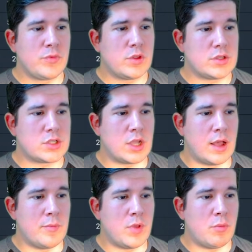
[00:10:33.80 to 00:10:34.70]

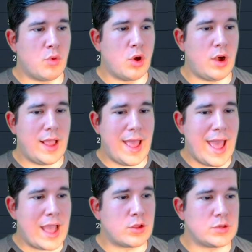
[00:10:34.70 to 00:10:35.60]
some more
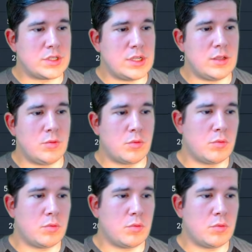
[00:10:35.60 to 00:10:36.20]
accuracy,